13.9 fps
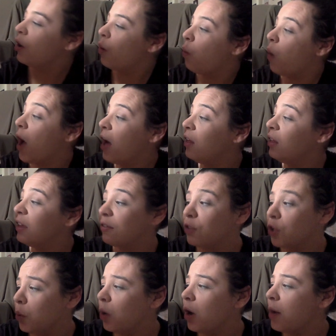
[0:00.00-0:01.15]
Well, if
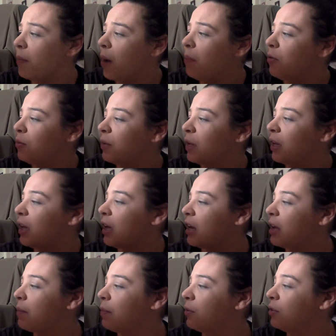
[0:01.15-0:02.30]
you were a bumblebee and
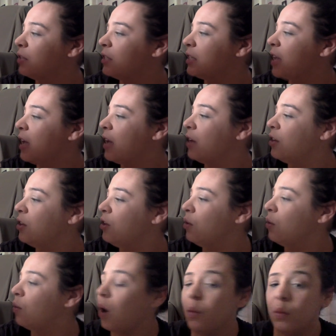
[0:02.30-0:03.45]
a bull sat on you,
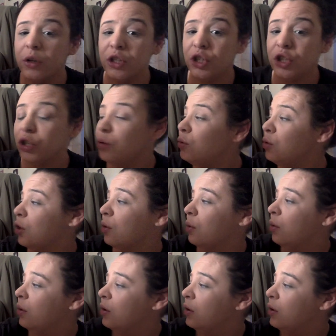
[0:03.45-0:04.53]
what would you do?